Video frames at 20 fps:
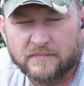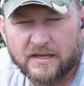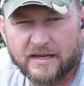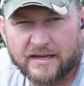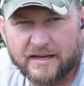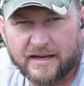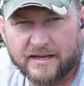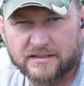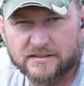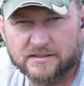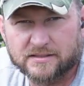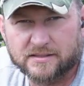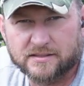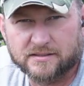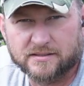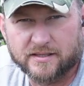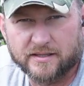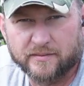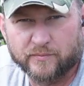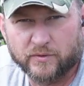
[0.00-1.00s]
Hey guys, this is
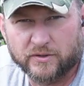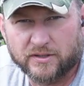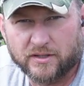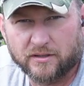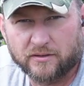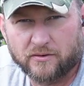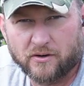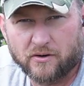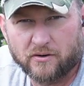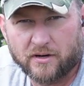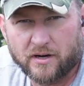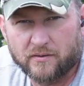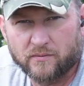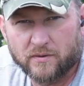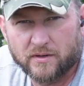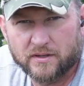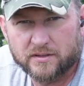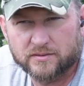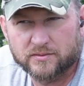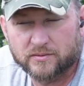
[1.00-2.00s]
Tim with Little Crow
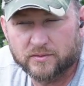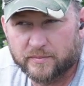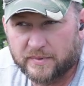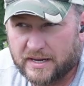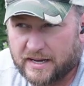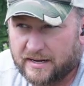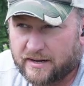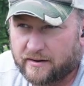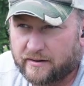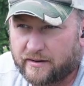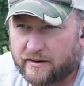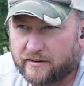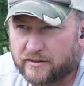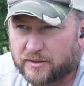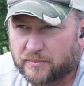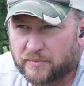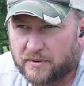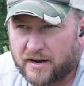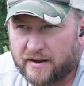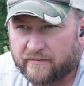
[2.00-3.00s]
Gunworks. We're back out here at
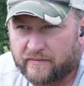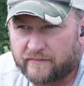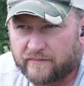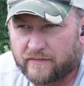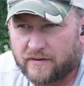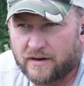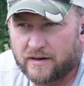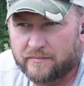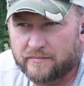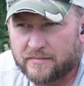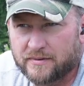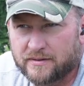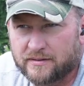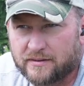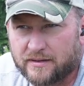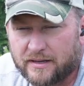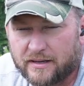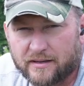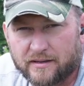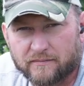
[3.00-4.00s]
the private farm
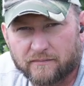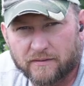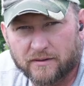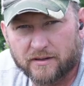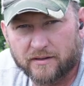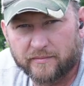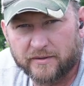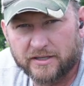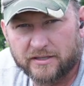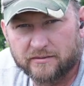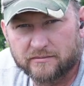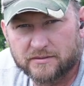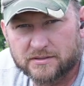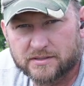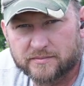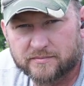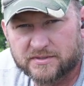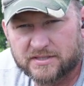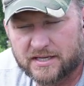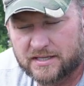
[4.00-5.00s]
and we're going to be doing
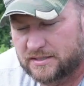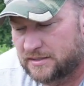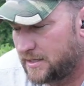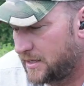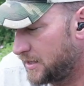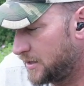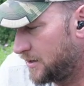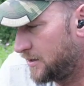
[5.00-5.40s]
some testing